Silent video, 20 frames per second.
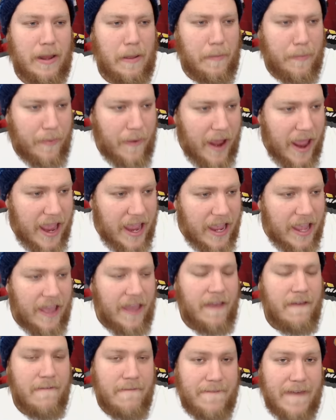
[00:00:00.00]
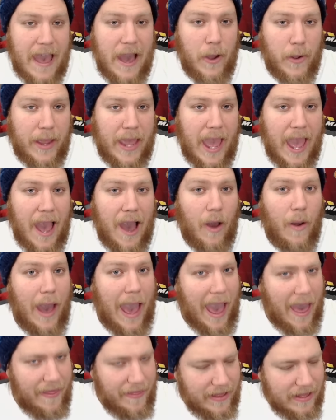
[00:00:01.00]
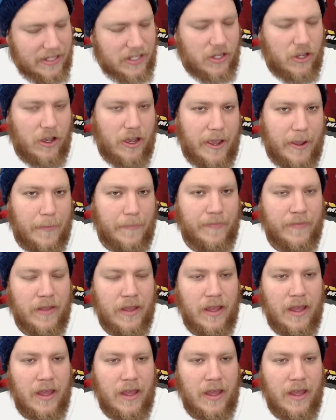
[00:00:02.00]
He bring Falcao at the time.